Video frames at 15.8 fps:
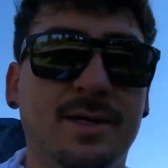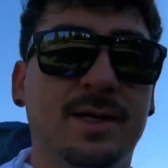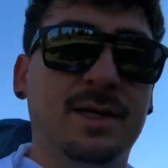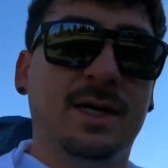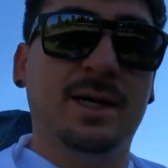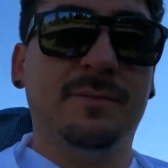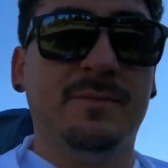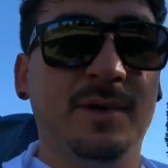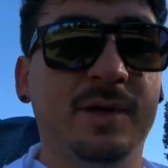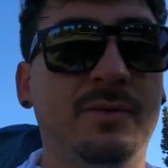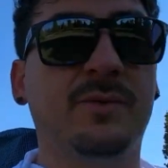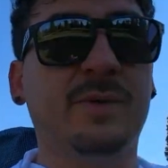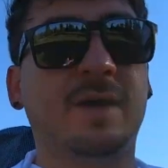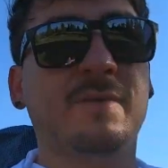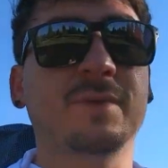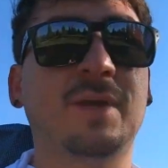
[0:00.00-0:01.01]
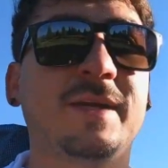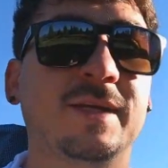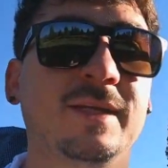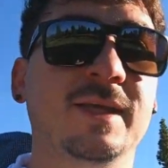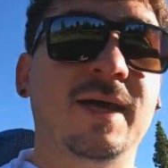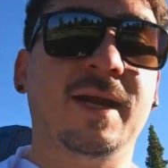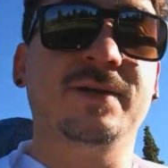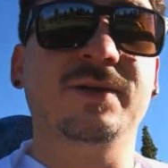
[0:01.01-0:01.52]
Whenever I
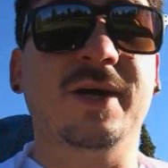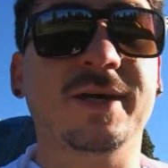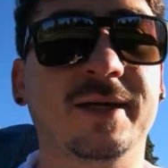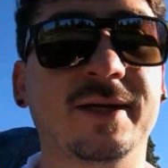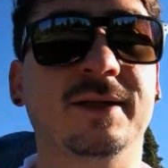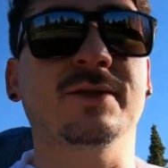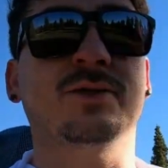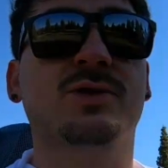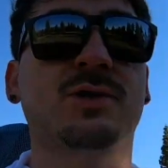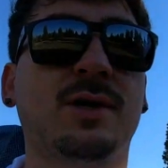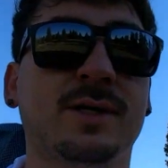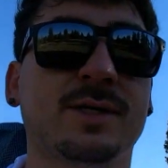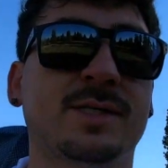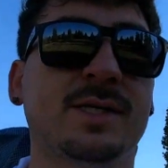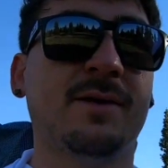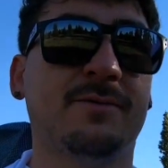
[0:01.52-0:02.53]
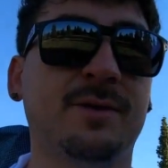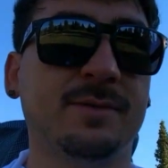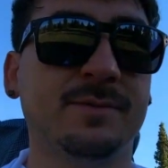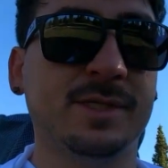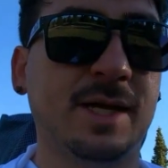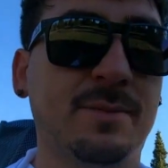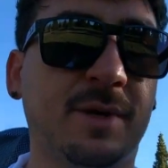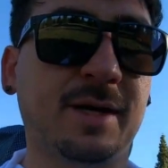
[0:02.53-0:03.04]
did that, I tried to get the strongest
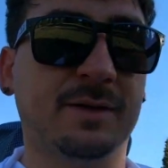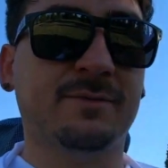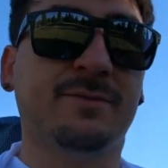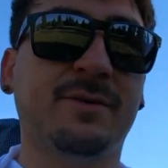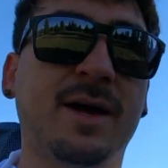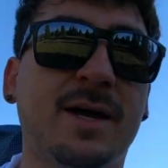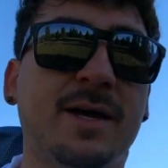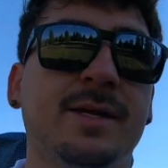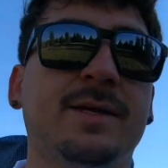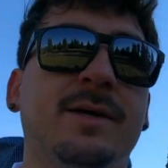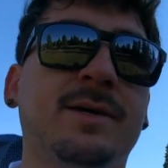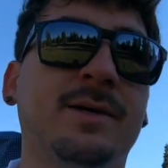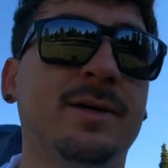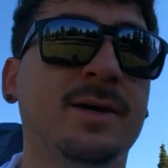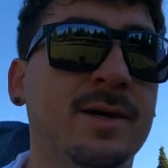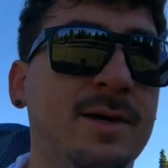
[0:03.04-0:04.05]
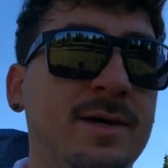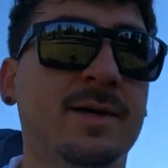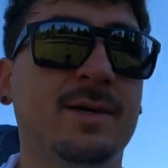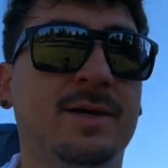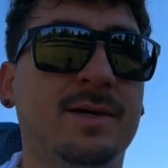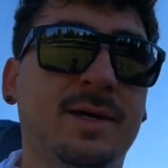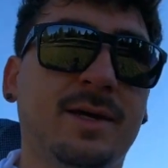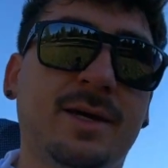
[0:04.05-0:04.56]
Teflon tape I could find,
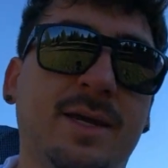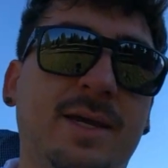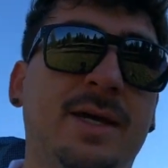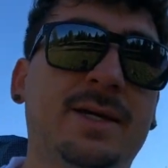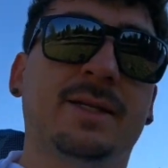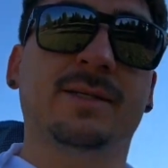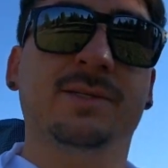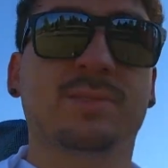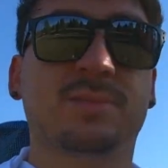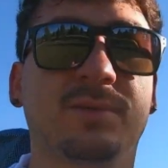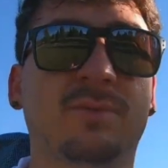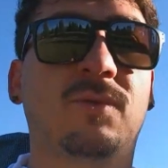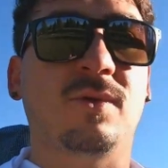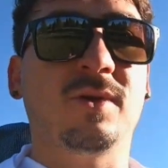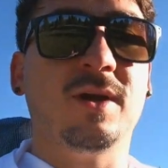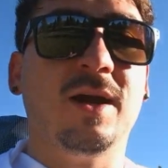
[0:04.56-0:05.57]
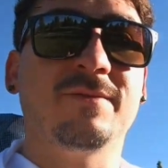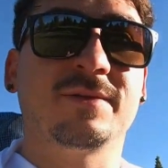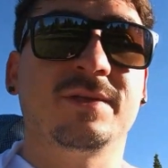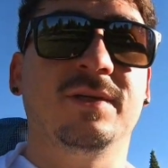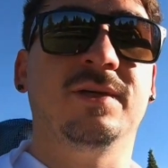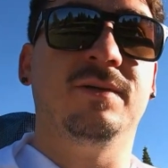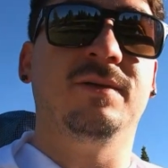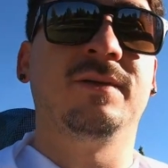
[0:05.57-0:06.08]
and it still wore off.
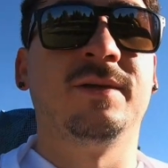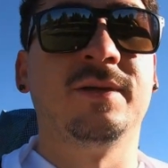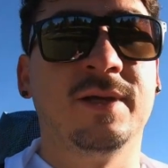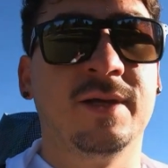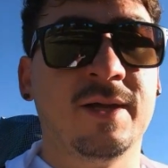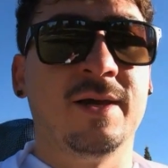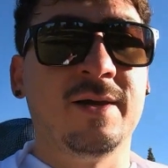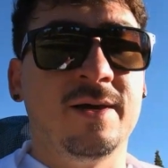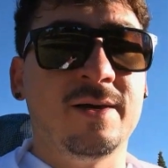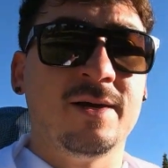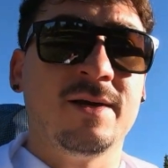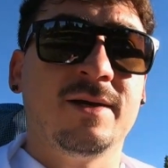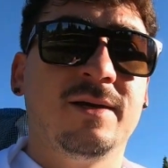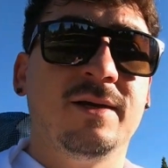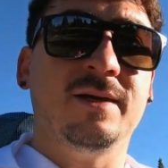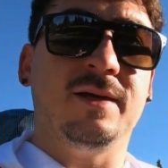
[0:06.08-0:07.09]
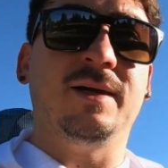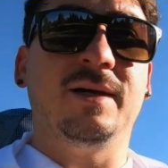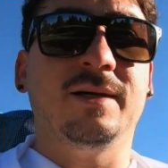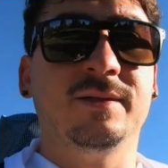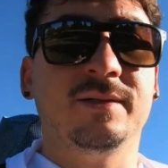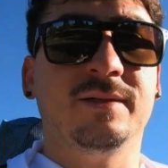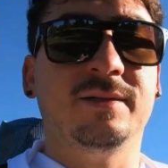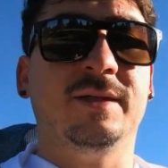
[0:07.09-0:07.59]
So
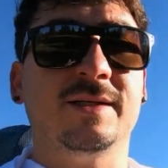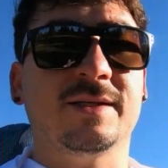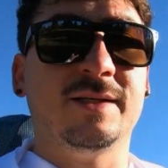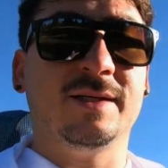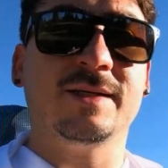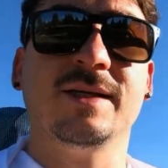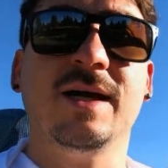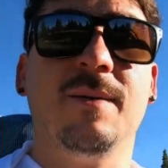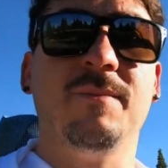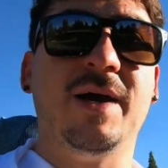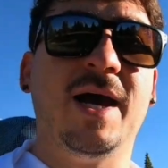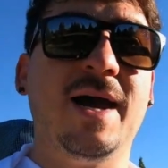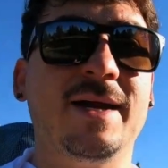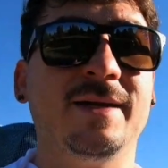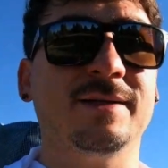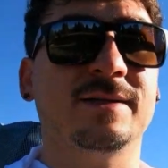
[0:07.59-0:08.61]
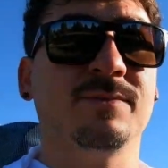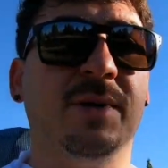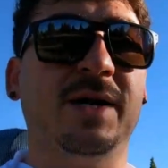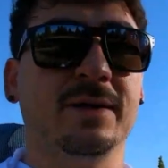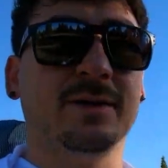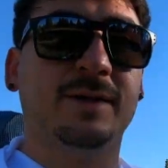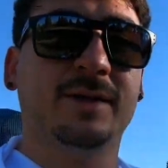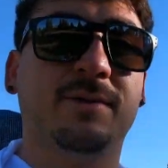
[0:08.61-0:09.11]
listen, it's not bad, it's
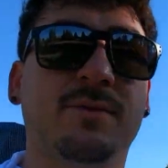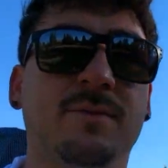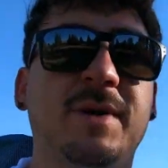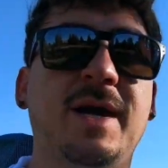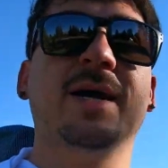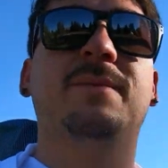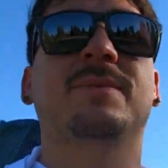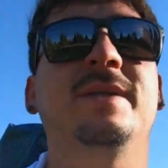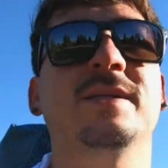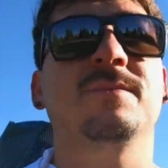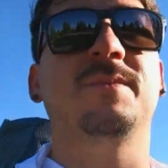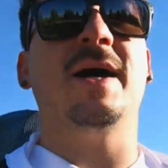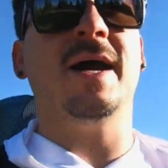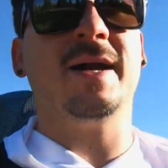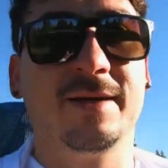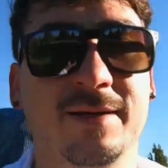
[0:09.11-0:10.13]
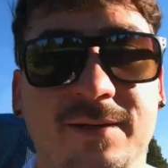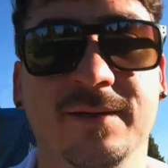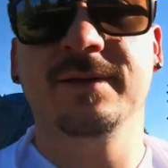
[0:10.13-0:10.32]
barely coming back, but it's back.